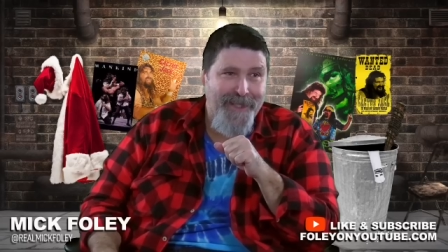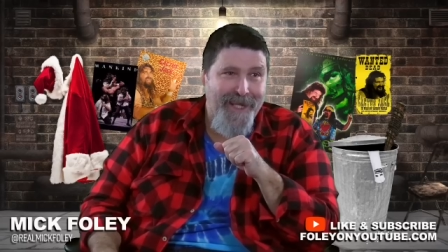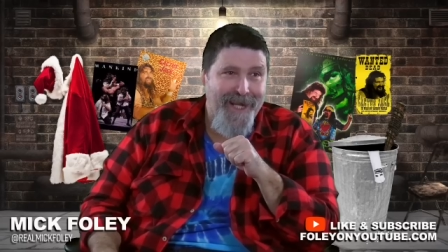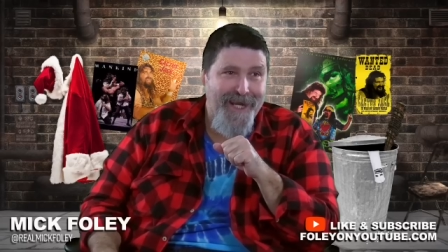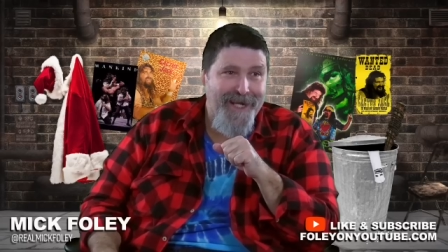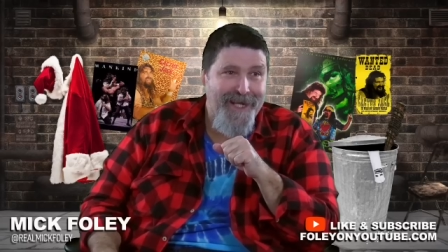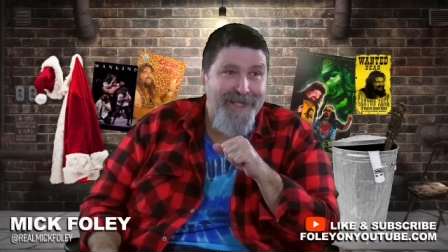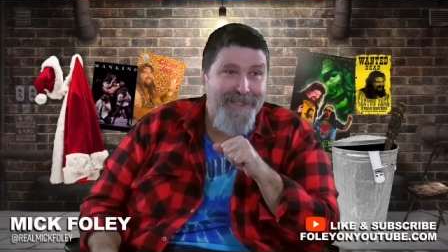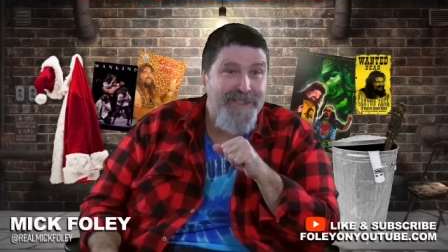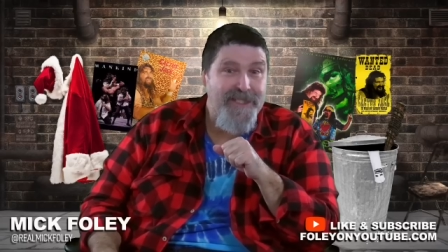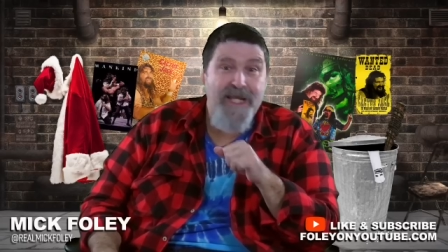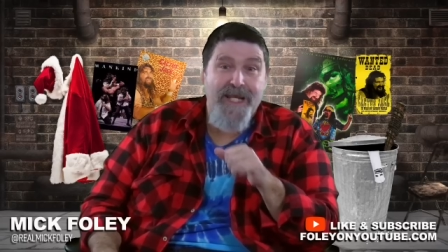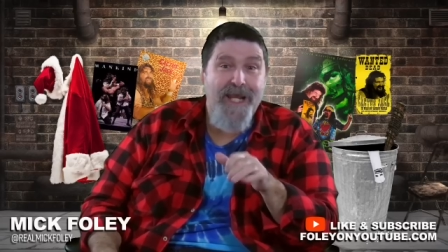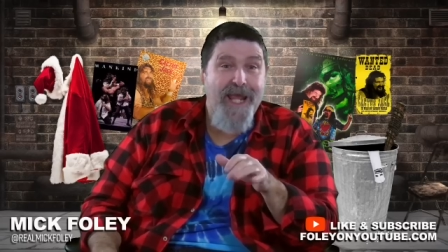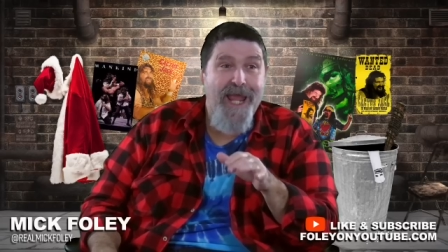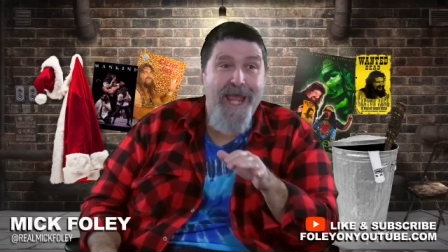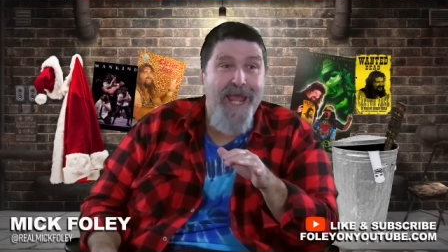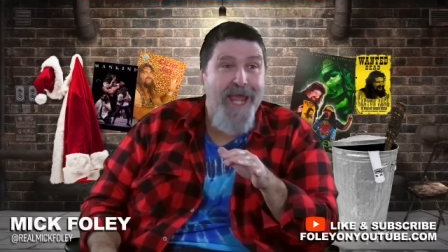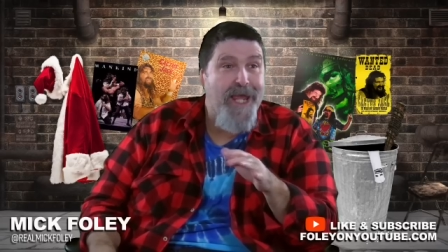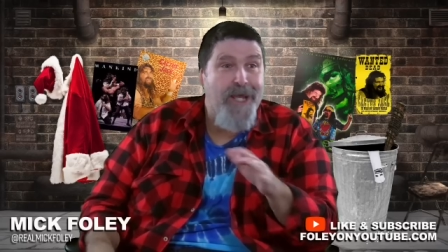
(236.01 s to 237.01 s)
And I said,
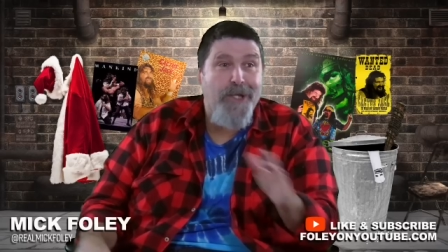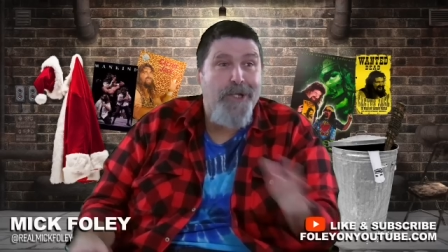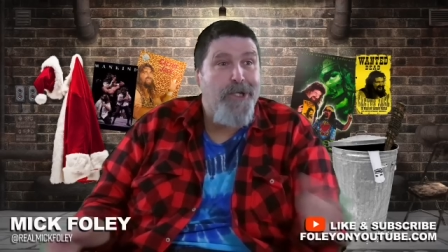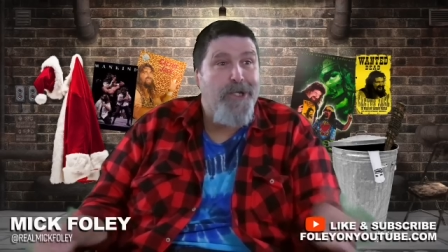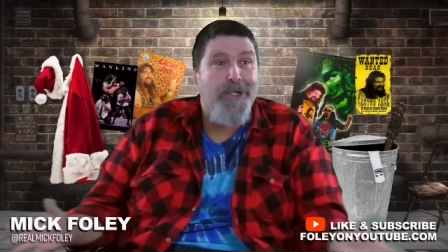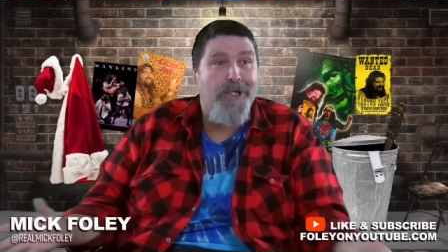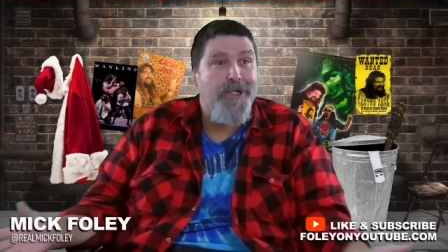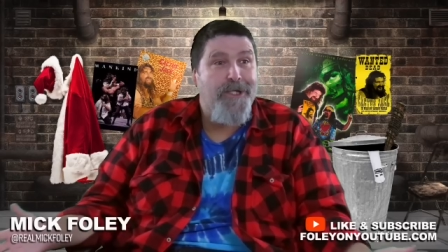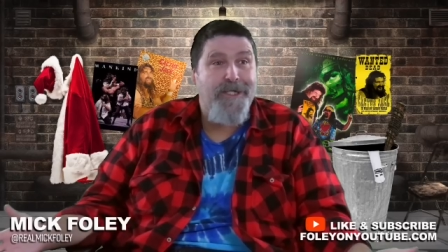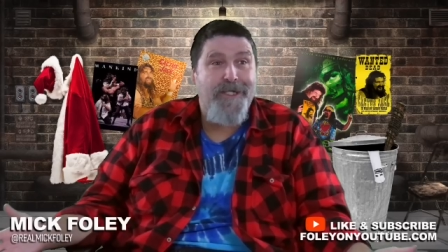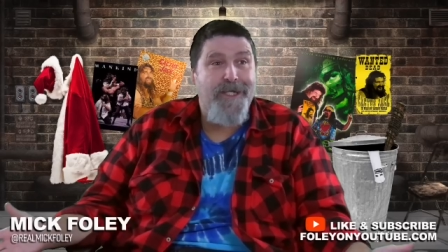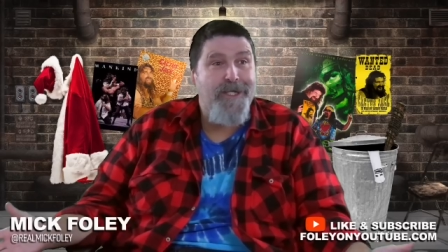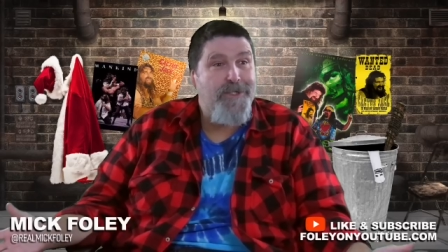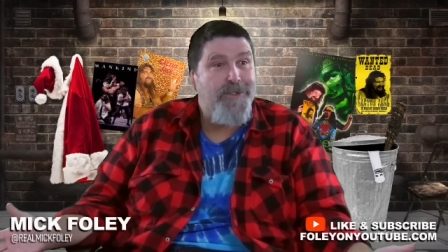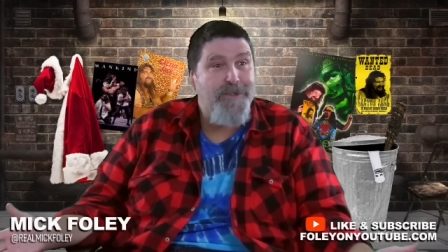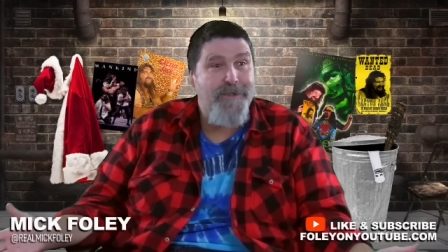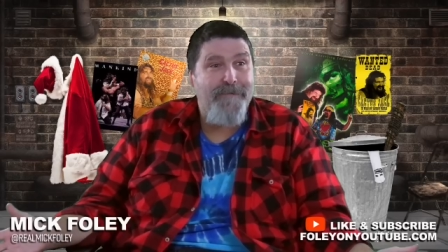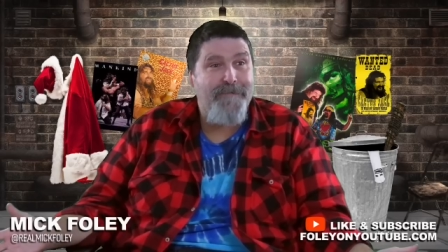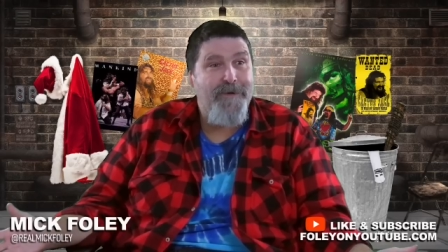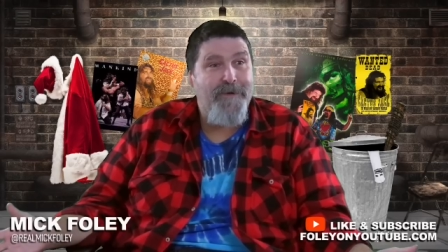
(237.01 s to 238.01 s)
and uh, in
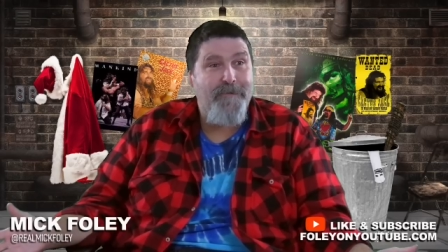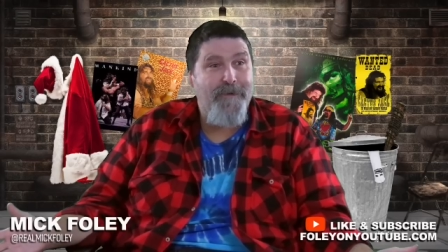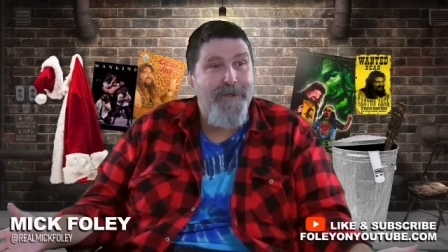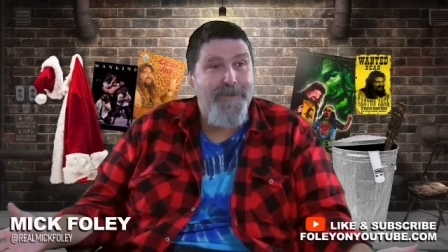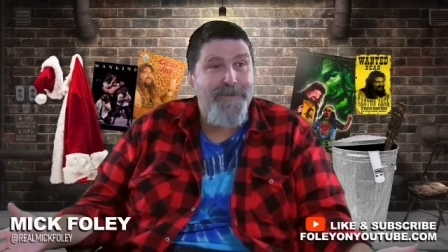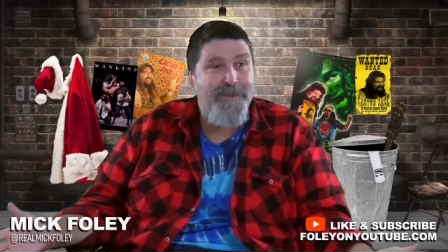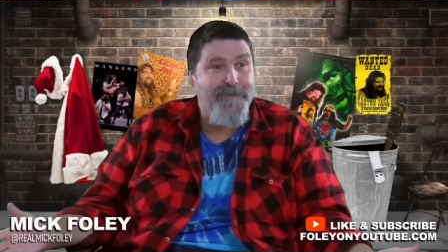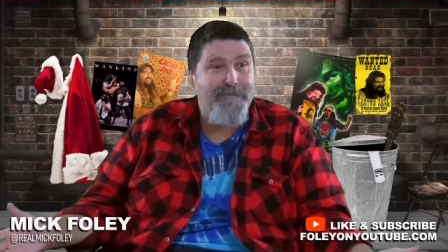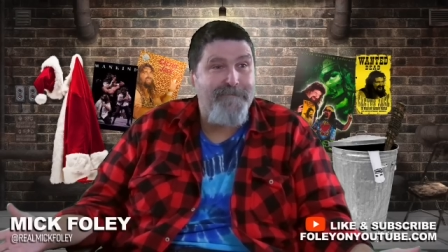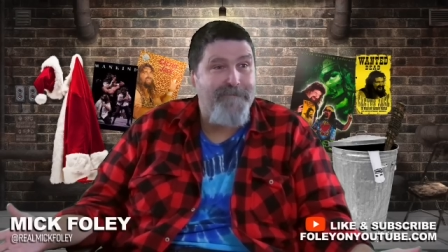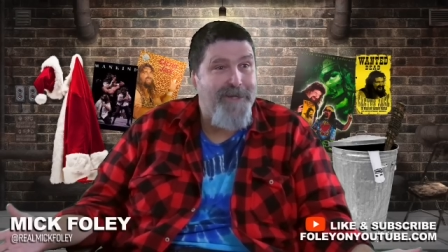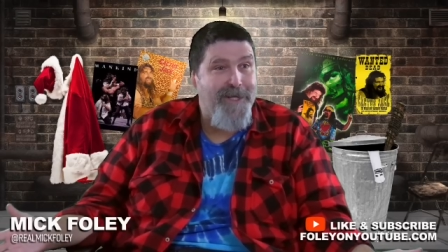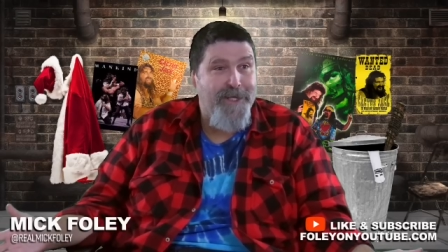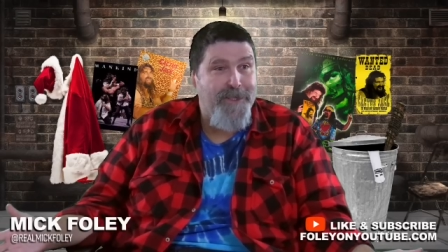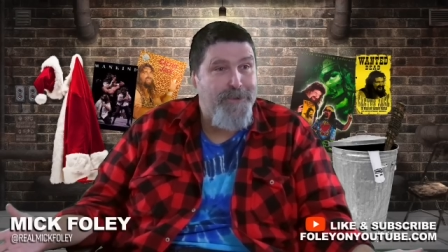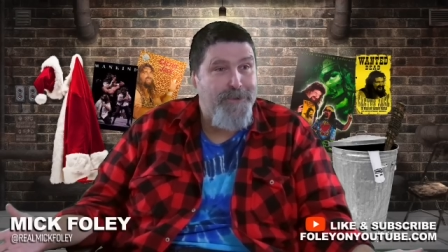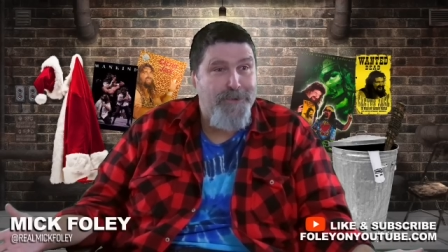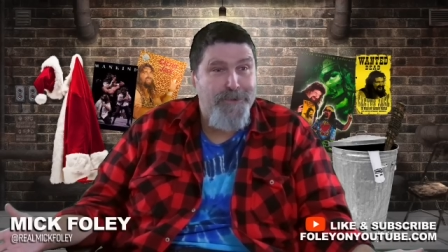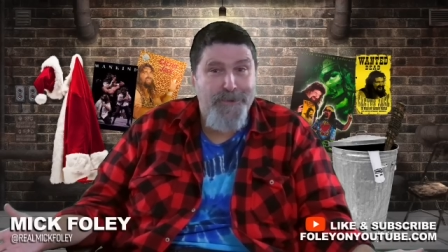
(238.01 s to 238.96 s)
case you have any wrestling fans,